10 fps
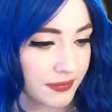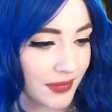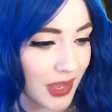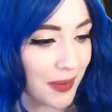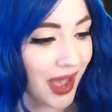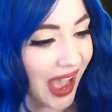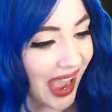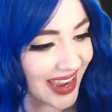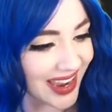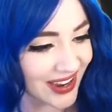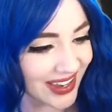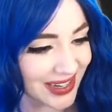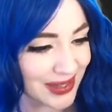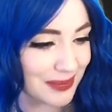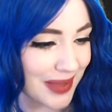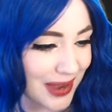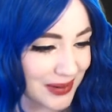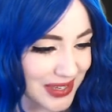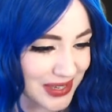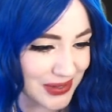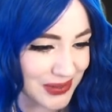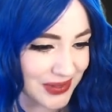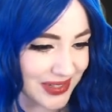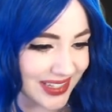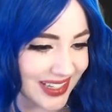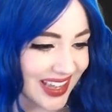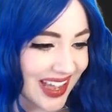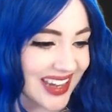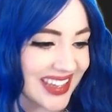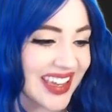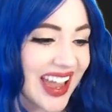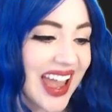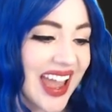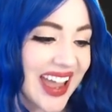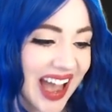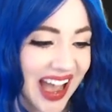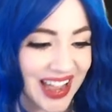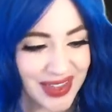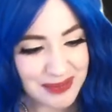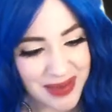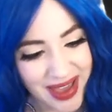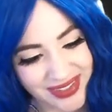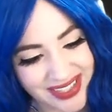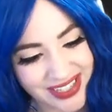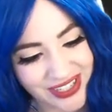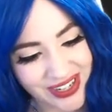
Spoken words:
Hi, Eric Inham, how are you? And yay, hi, that math teacher.